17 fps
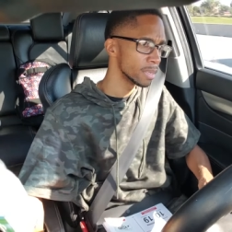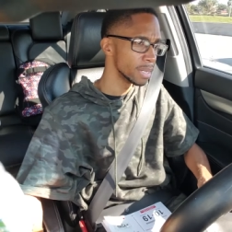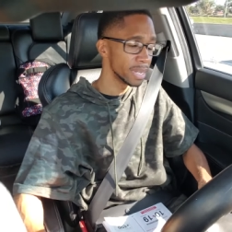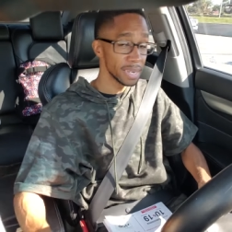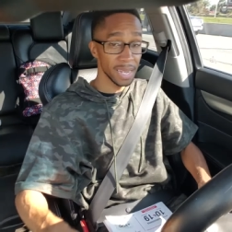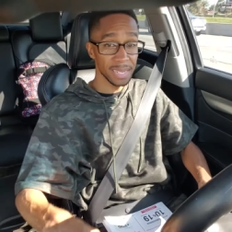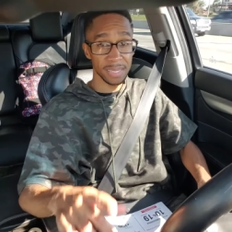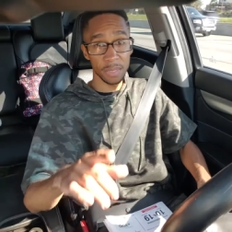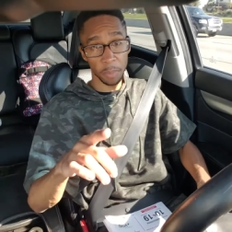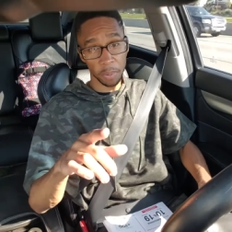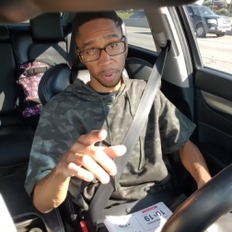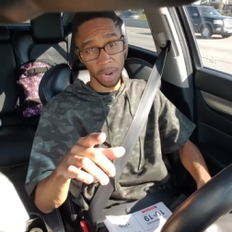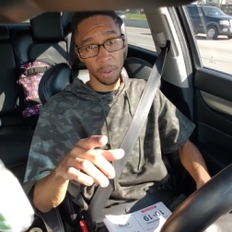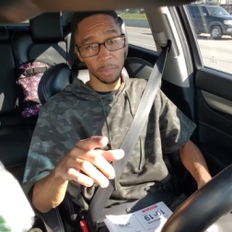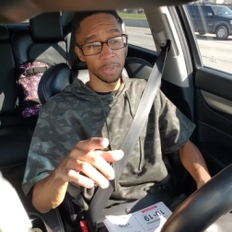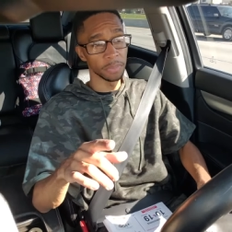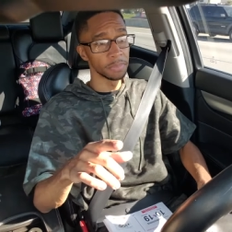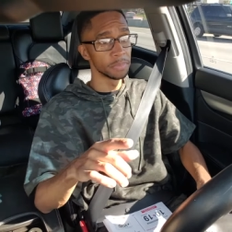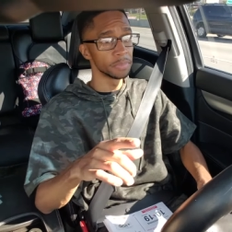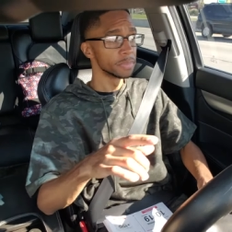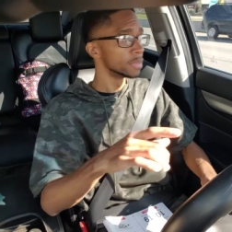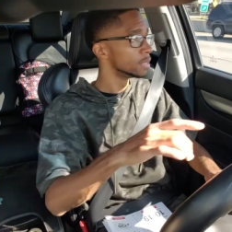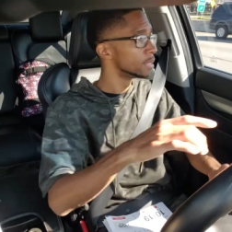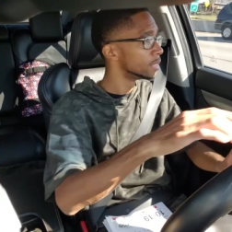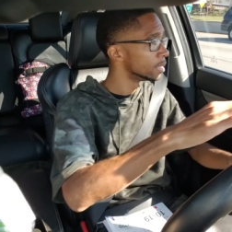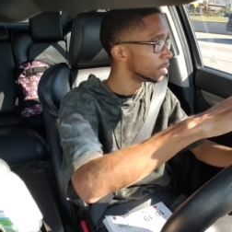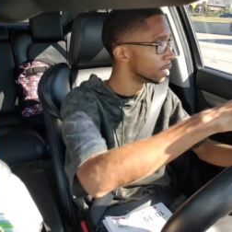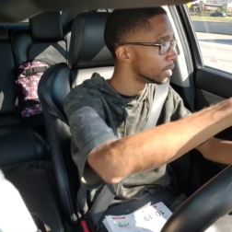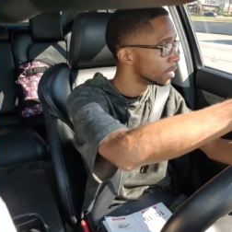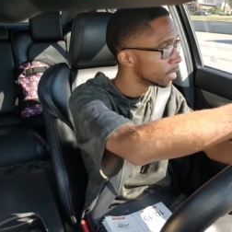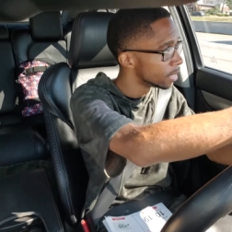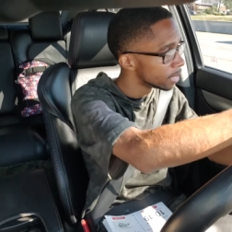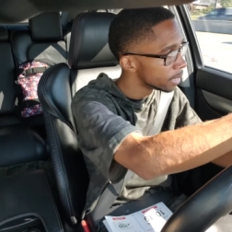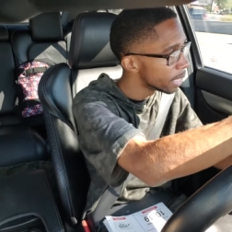And that's the problem.
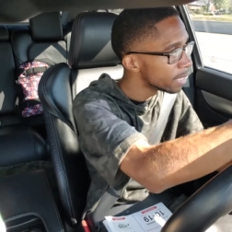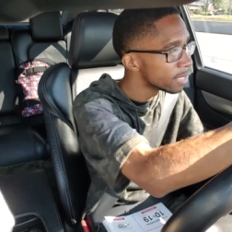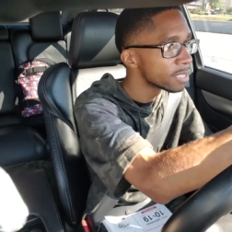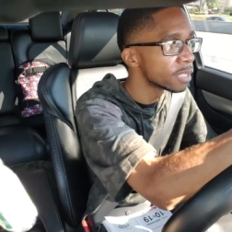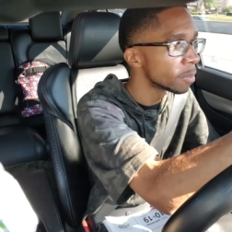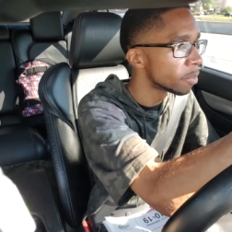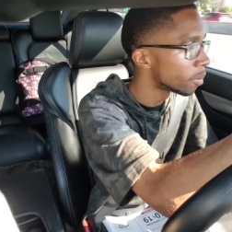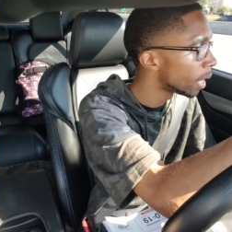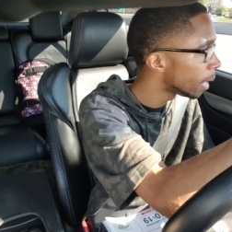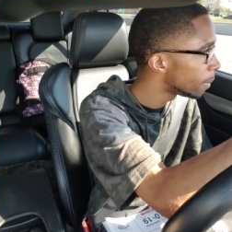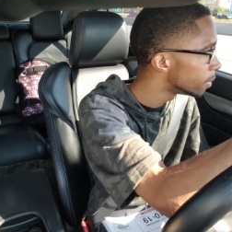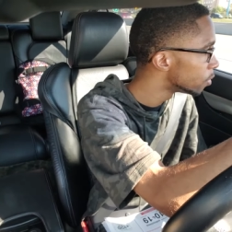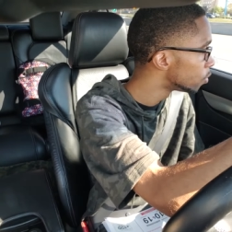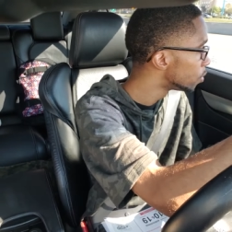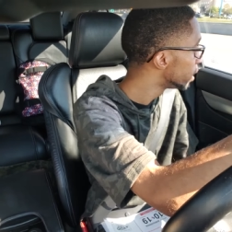That is the problem